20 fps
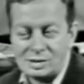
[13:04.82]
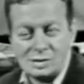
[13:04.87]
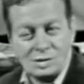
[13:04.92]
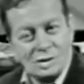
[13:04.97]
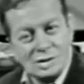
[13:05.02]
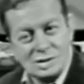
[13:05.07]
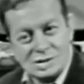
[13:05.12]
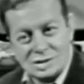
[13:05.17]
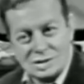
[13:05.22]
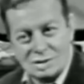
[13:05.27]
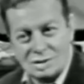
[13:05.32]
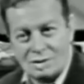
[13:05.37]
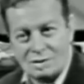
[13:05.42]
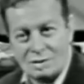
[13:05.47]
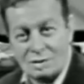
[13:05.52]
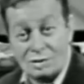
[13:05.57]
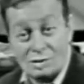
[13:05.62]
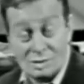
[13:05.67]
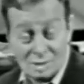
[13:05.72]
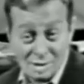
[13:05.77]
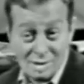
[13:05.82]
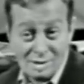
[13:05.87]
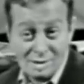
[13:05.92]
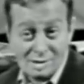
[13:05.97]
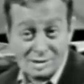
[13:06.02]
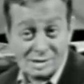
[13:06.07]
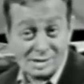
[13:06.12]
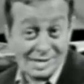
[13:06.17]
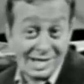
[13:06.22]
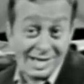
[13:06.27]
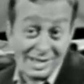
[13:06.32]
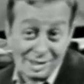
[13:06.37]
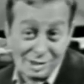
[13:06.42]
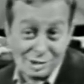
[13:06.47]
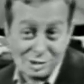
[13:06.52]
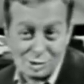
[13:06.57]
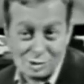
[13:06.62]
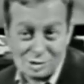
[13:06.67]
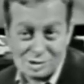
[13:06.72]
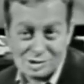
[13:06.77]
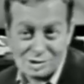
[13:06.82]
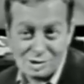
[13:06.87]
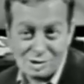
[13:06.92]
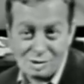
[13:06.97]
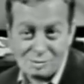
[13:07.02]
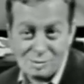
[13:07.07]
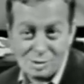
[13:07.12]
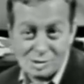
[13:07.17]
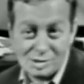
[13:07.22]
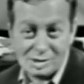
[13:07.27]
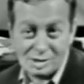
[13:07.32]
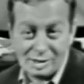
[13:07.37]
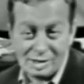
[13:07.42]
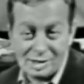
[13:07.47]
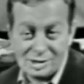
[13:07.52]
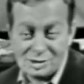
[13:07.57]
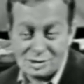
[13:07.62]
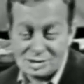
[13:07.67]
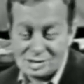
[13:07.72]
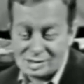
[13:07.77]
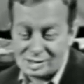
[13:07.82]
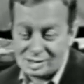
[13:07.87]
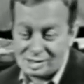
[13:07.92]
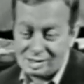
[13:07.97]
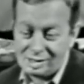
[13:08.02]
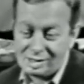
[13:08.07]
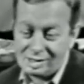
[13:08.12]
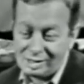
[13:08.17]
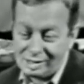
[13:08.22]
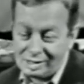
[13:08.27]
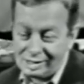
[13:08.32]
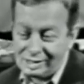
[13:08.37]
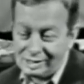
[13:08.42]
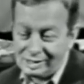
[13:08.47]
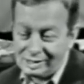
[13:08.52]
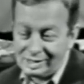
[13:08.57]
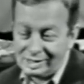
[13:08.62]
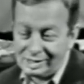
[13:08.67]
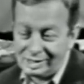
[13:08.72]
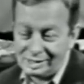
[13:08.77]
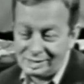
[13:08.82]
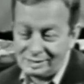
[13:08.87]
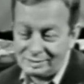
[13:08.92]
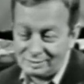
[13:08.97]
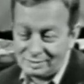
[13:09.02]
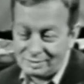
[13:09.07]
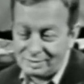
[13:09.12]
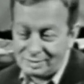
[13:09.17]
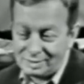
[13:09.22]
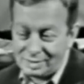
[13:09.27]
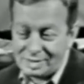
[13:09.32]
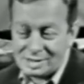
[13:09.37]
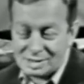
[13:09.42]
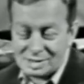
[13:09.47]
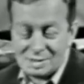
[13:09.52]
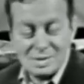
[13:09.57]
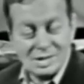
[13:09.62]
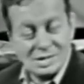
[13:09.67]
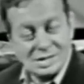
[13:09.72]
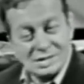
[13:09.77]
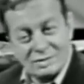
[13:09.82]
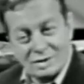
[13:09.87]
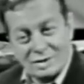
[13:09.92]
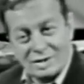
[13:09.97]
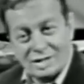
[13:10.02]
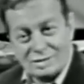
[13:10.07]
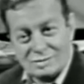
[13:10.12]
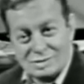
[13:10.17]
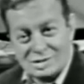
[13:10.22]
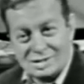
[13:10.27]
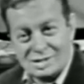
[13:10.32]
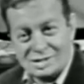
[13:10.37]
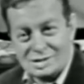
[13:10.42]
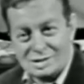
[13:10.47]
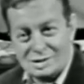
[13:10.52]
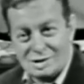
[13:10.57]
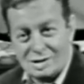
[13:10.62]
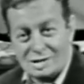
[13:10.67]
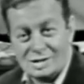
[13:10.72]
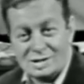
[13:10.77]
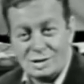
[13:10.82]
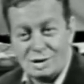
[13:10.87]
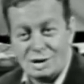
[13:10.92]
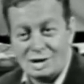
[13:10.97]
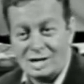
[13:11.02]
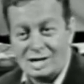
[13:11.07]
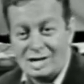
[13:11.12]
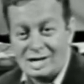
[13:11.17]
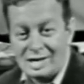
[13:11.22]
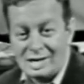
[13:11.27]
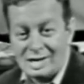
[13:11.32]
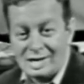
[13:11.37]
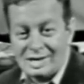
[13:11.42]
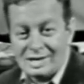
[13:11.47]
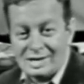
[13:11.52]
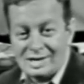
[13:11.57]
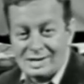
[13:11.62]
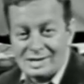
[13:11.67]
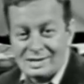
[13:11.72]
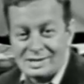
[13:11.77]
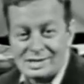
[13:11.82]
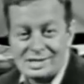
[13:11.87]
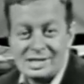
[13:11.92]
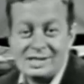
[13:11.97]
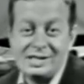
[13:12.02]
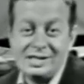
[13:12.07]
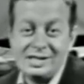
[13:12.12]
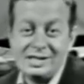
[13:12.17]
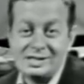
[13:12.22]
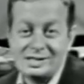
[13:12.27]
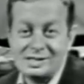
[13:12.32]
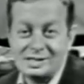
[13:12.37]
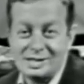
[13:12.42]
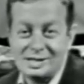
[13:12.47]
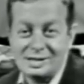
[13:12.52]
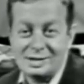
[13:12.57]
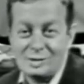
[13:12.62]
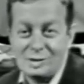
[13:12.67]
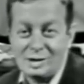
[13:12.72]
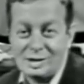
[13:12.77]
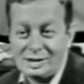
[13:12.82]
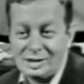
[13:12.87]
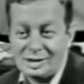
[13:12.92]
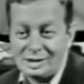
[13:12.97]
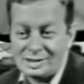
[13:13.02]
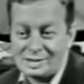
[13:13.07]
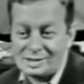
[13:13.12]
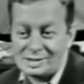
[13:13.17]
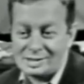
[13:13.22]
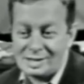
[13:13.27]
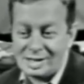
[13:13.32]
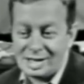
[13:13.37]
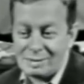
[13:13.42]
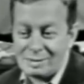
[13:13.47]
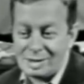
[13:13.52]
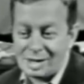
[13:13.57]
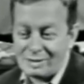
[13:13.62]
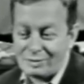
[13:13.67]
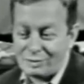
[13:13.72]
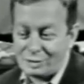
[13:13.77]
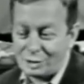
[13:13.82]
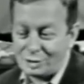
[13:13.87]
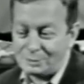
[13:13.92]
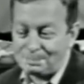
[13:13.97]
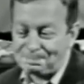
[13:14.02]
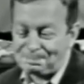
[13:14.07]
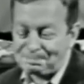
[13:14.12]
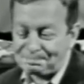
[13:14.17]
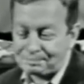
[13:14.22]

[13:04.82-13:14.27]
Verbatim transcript: torch song, or stating a torch song musically, I should say, uh, this to me is a very interesting song. It's called Sydney's Soliloquy, and it's named after